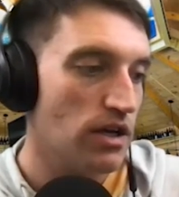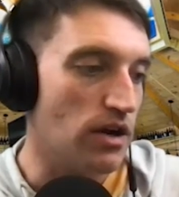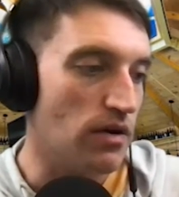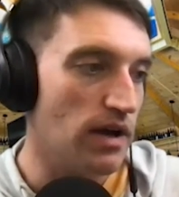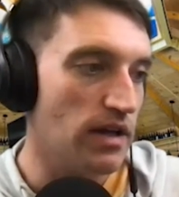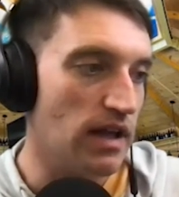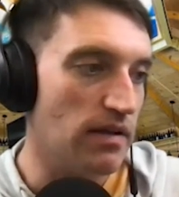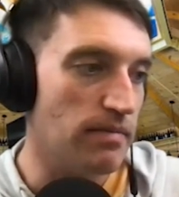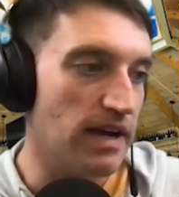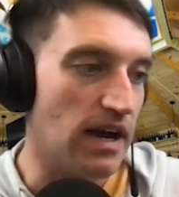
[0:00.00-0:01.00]
you know, it,
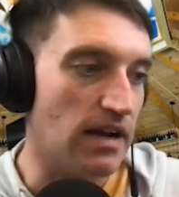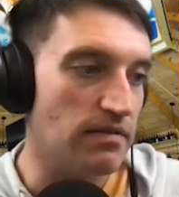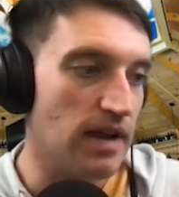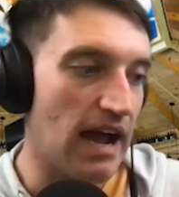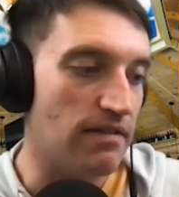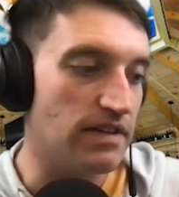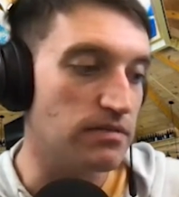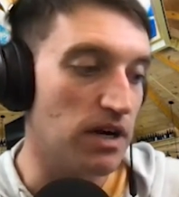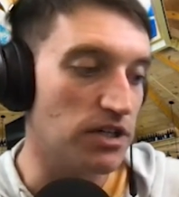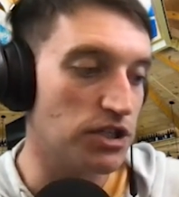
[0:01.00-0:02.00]
it, might not have
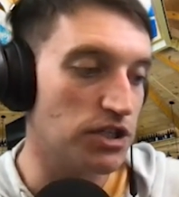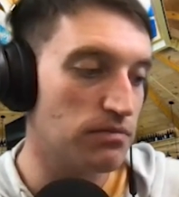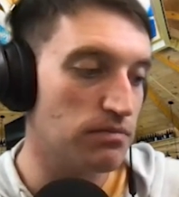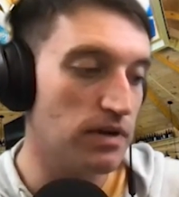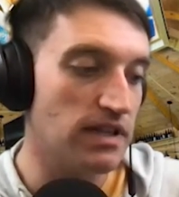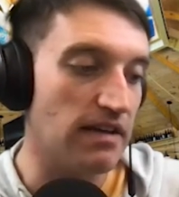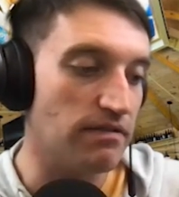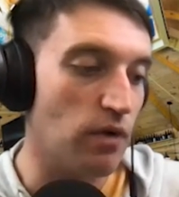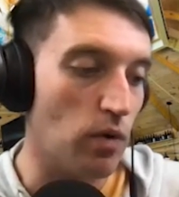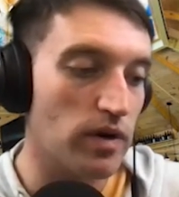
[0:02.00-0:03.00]
as much put
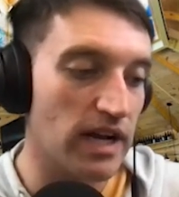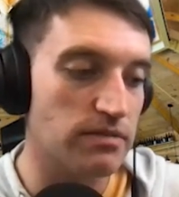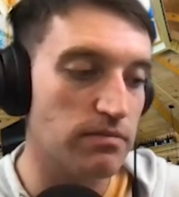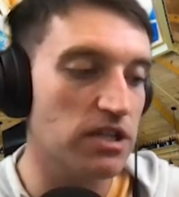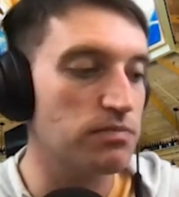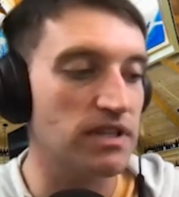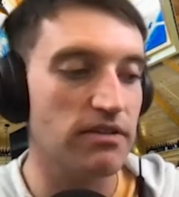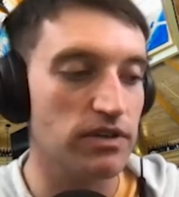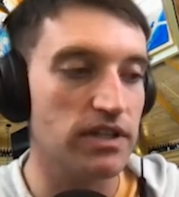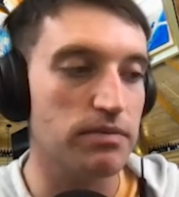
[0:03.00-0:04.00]
that forward as much, but
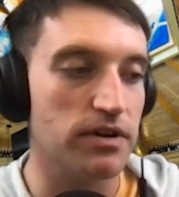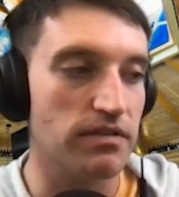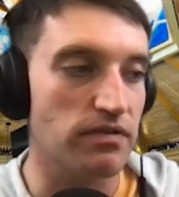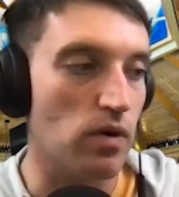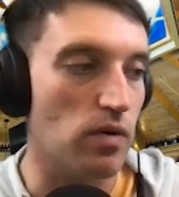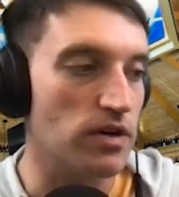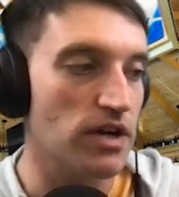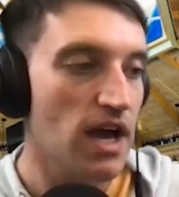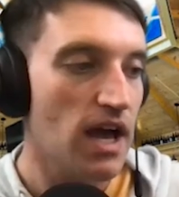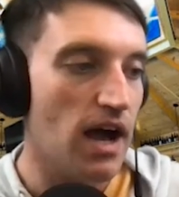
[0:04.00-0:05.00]
they really put it
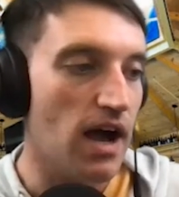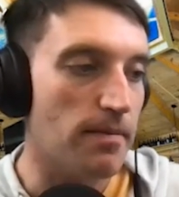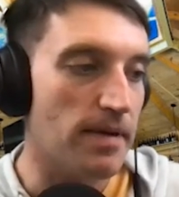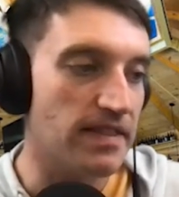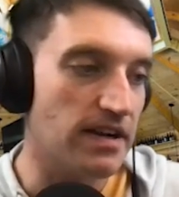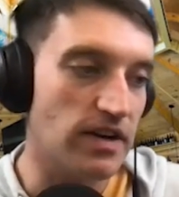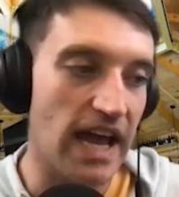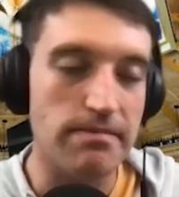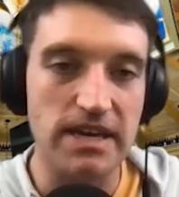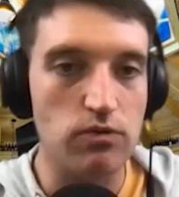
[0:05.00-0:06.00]
forward. Um, and their
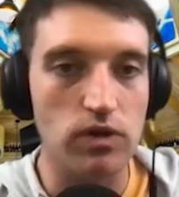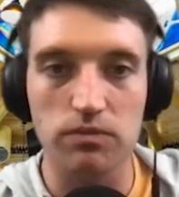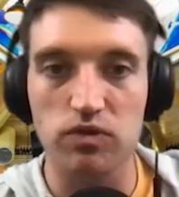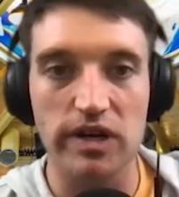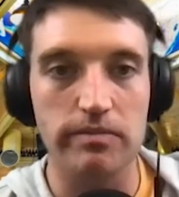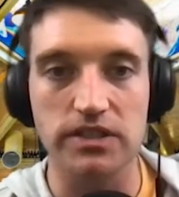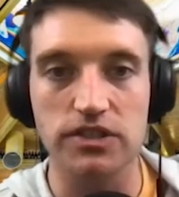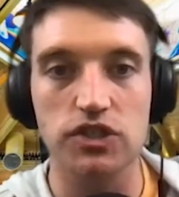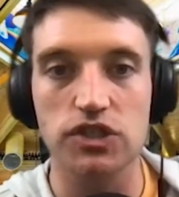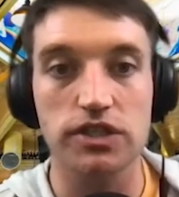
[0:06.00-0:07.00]
name Equilibrium,
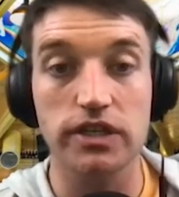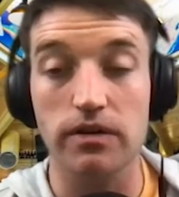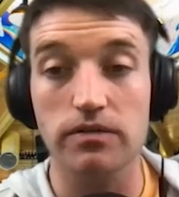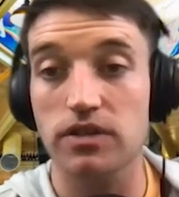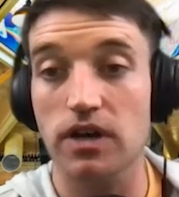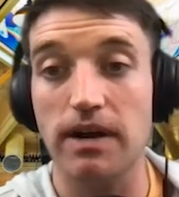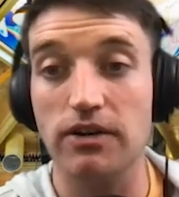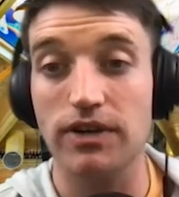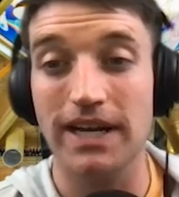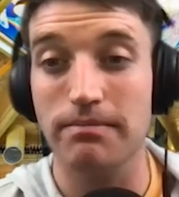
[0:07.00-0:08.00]
it's just you know, it's all
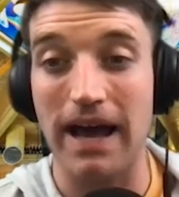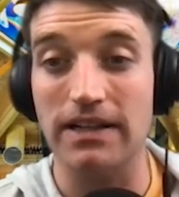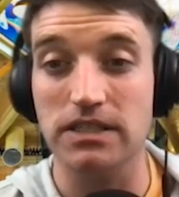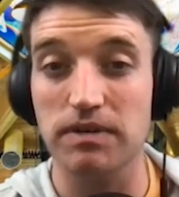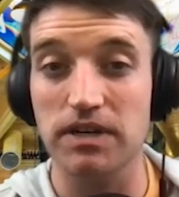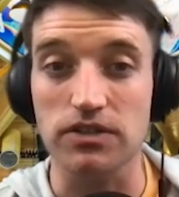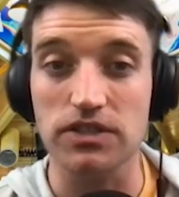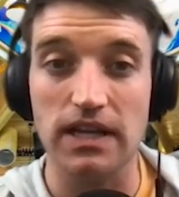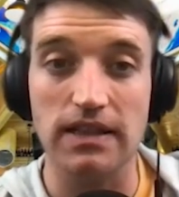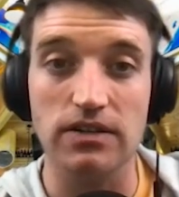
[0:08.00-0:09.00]
about creating balanced
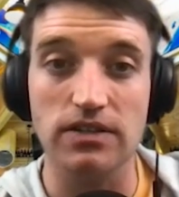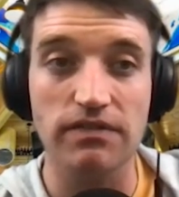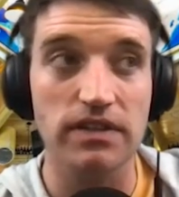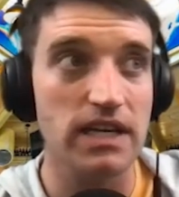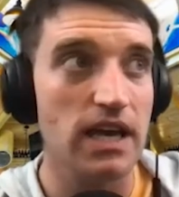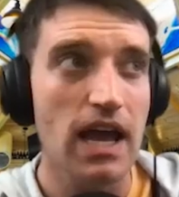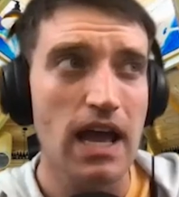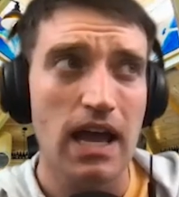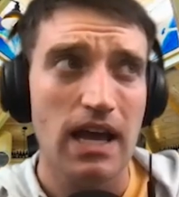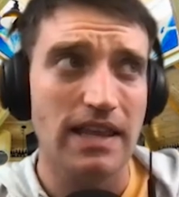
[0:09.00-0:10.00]
beers, and they're definitely
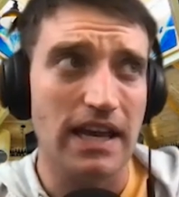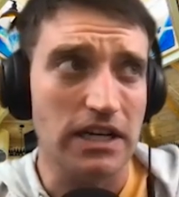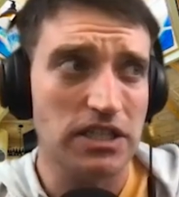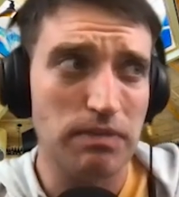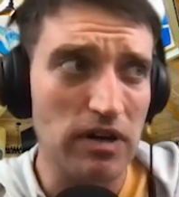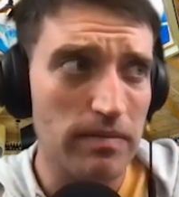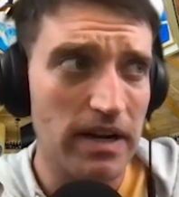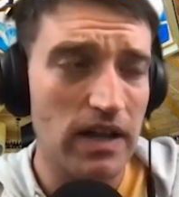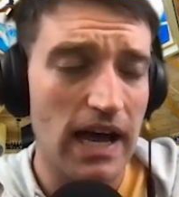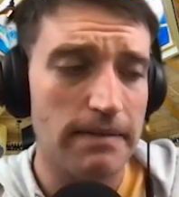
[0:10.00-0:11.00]
they
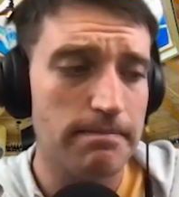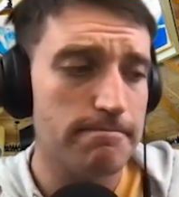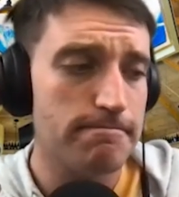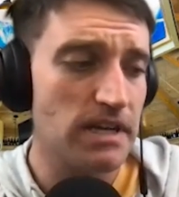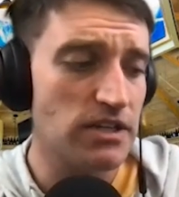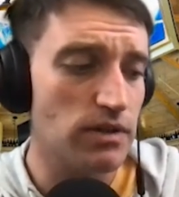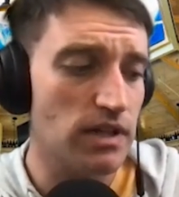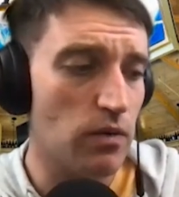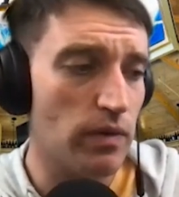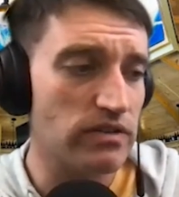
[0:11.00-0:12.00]
experiment a lot. They do
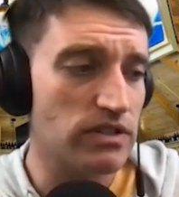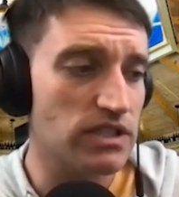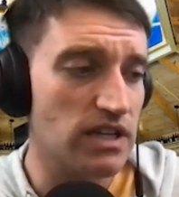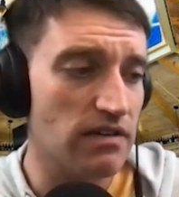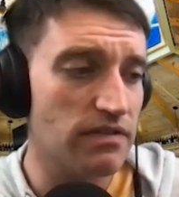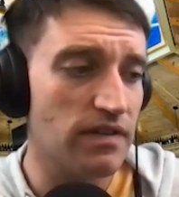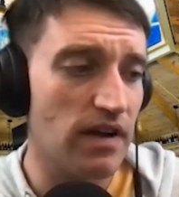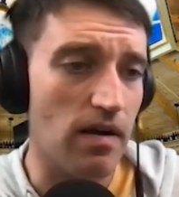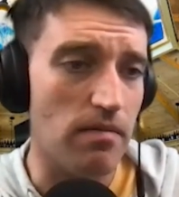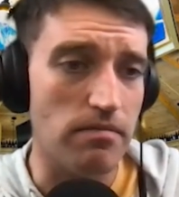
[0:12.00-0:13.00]
a lot of weird stuff.
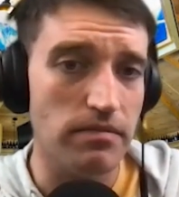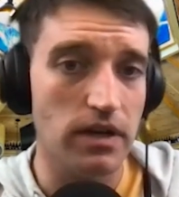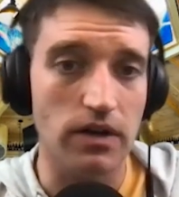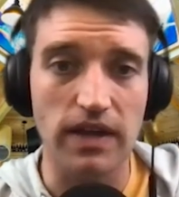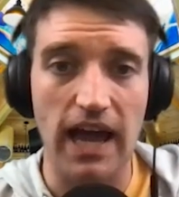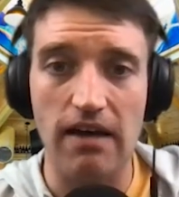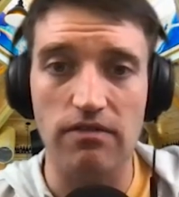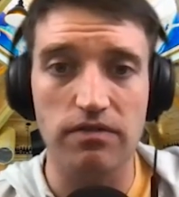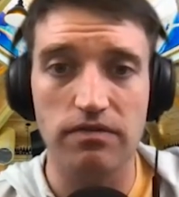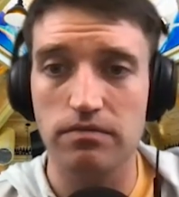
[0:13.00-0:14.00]
Um, you know, they
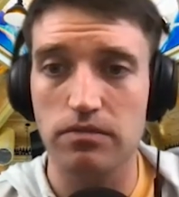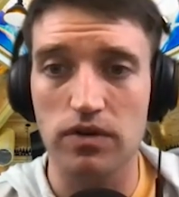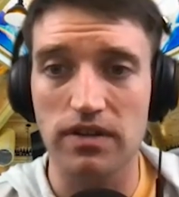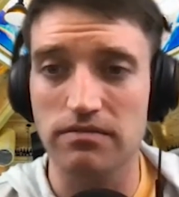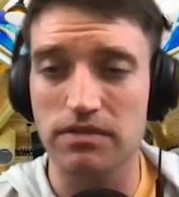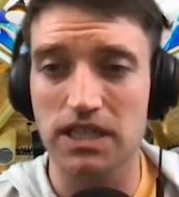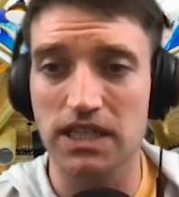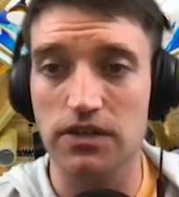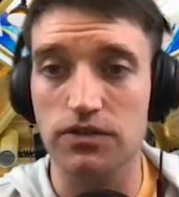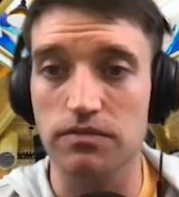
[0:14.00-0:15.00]
have more than
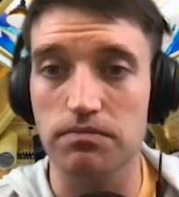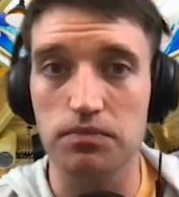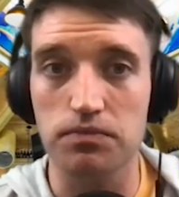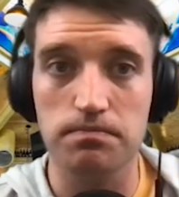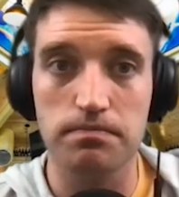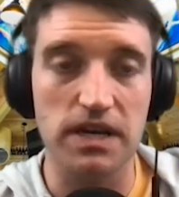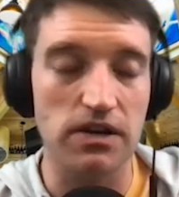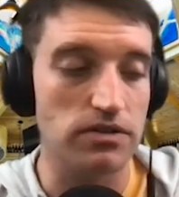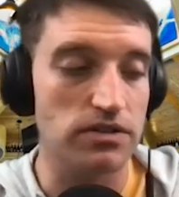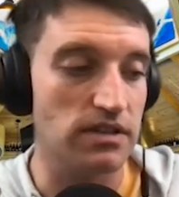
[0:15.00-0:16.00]
600
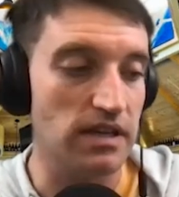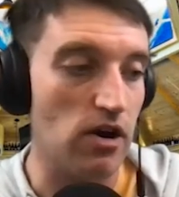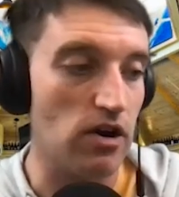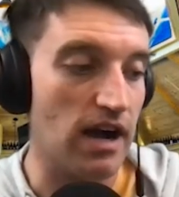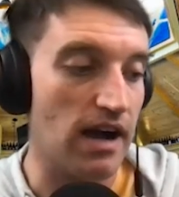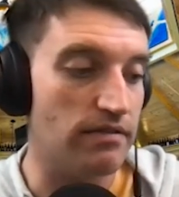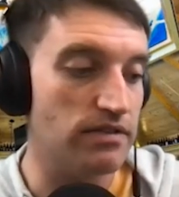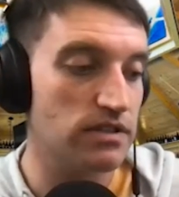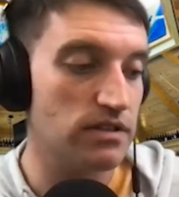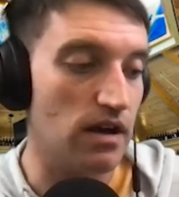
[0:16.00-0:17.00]
beers in the
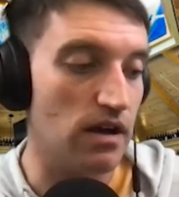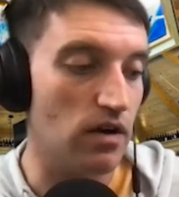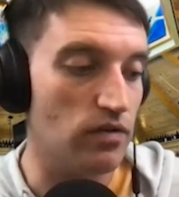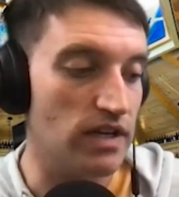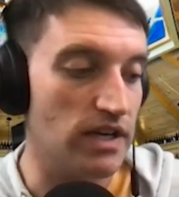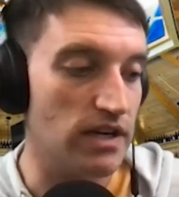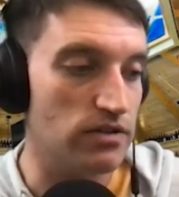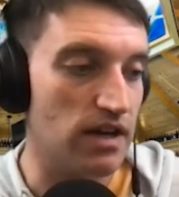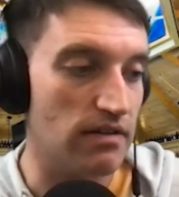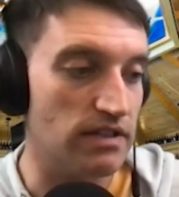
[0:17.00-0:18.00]
archives uh, over the
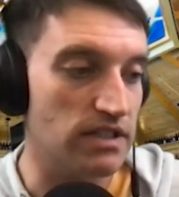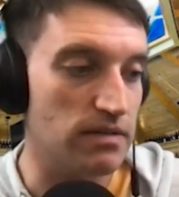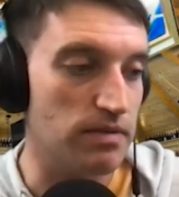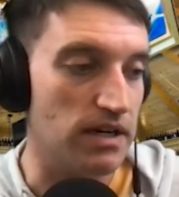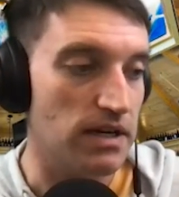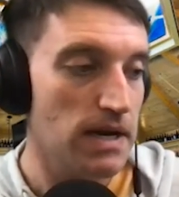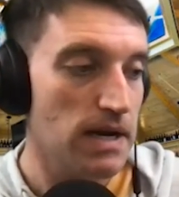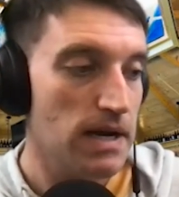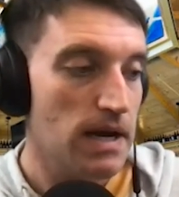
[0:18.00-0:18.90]
years, obviously, but